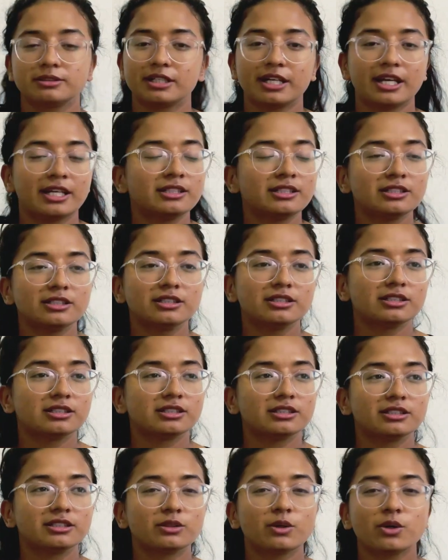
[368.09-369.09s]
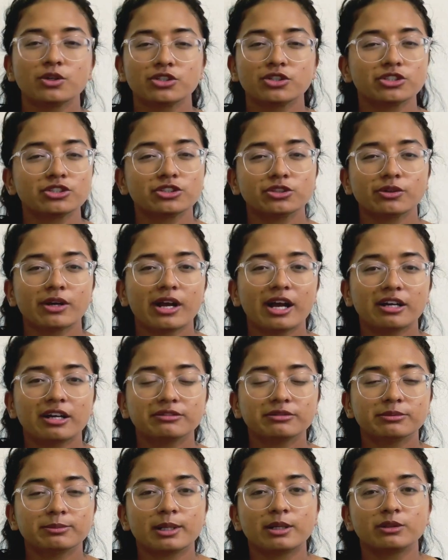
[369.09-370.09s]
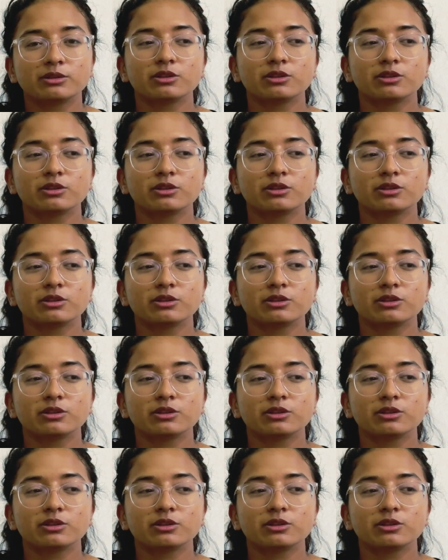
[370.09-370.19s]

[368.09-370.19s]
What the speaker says: any questions you have about